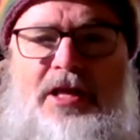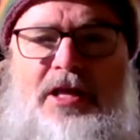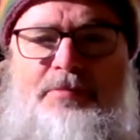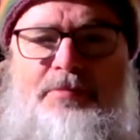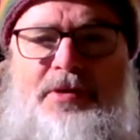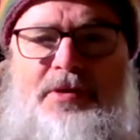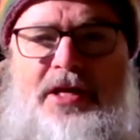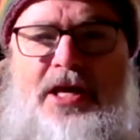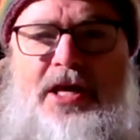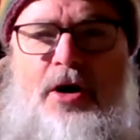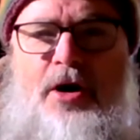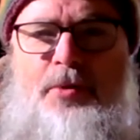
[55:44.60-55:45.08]

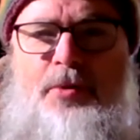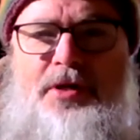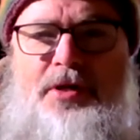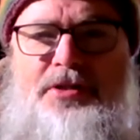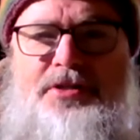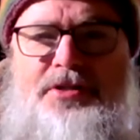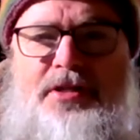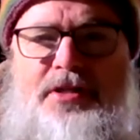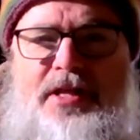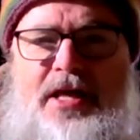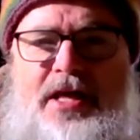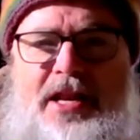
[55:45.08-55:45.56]
Let me go
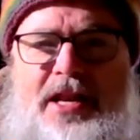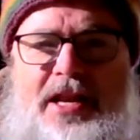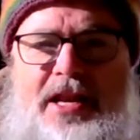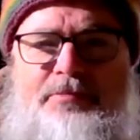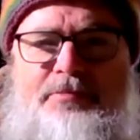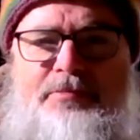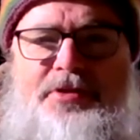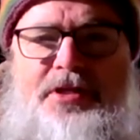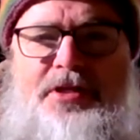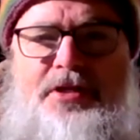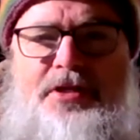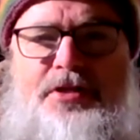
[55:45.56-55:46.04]
into that
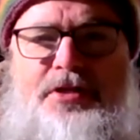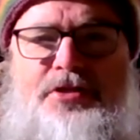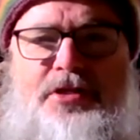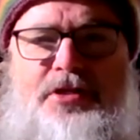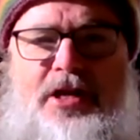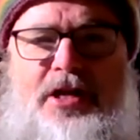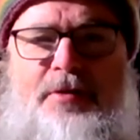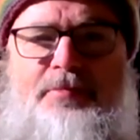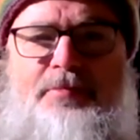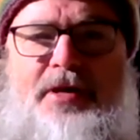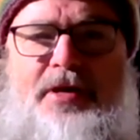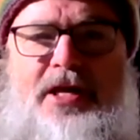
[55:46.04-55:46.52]
emptiness.
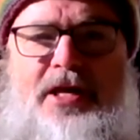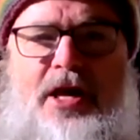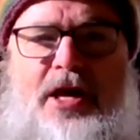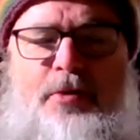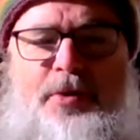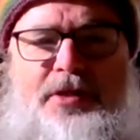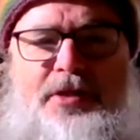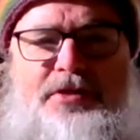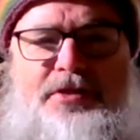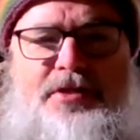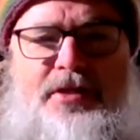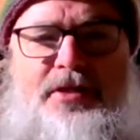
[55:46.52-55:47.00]
Let me go
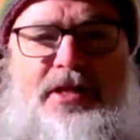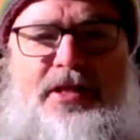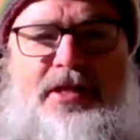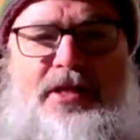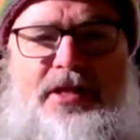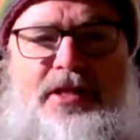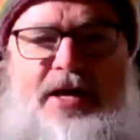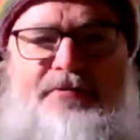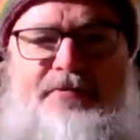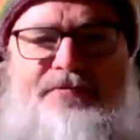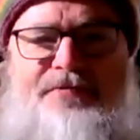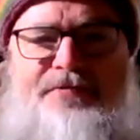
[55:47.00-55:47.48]
into
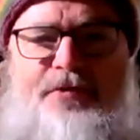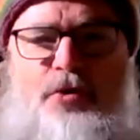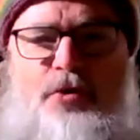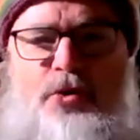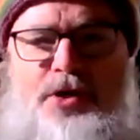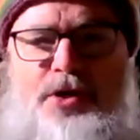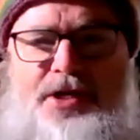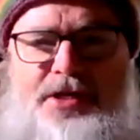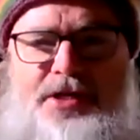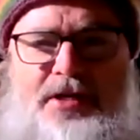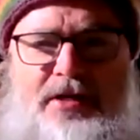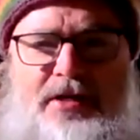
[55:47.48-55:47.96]
that
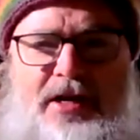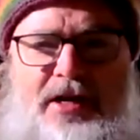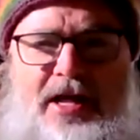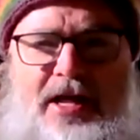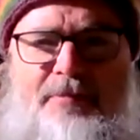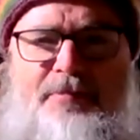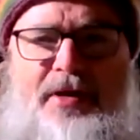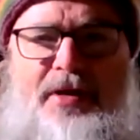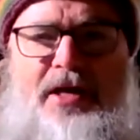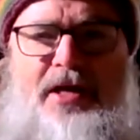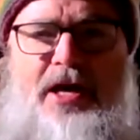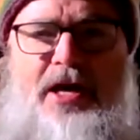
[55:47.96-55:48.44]
void. Let
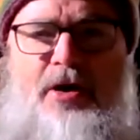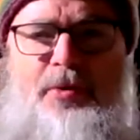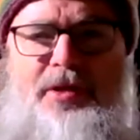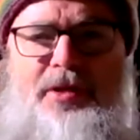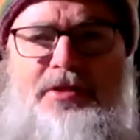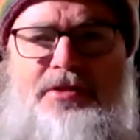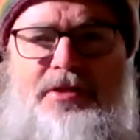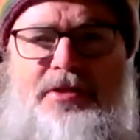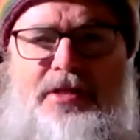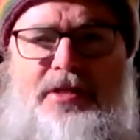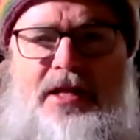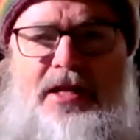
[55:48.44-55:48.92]
me go
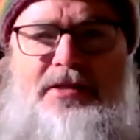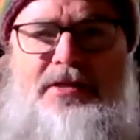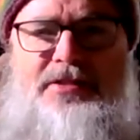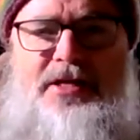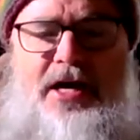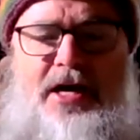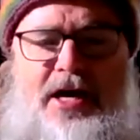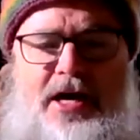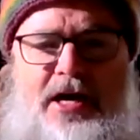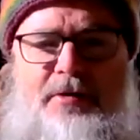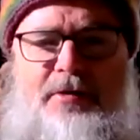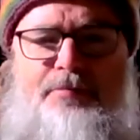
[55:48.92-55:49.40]
into that
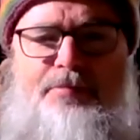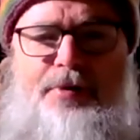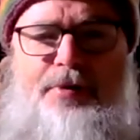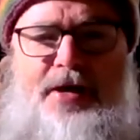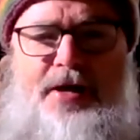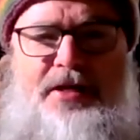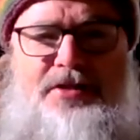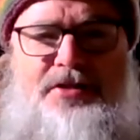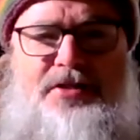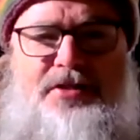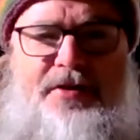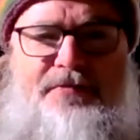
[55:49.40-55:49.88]
dark
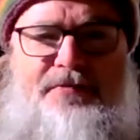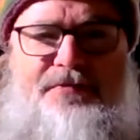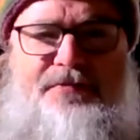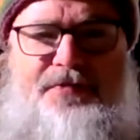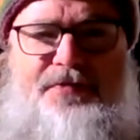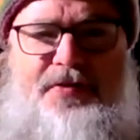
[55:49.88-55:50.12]
place, that